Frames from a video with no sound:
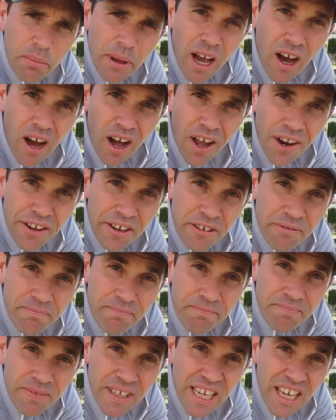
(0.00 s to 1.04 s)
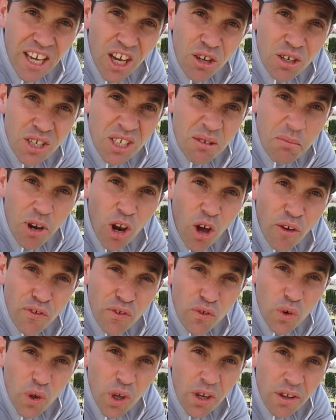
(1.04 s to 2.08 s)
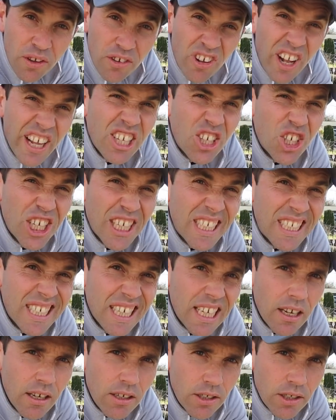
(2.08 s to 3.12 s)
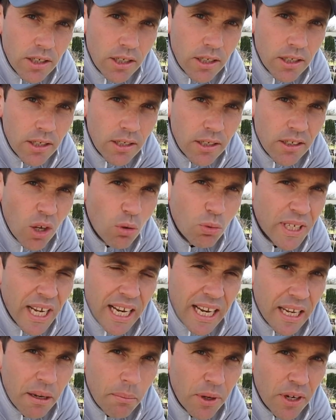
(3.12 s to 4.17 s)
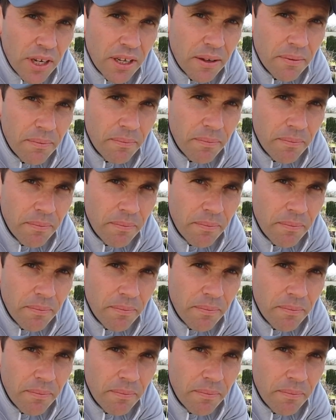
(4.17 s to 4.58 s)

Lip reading: bit harder. There you go, some lofts for you. It's like cheating. Don't tell anybody.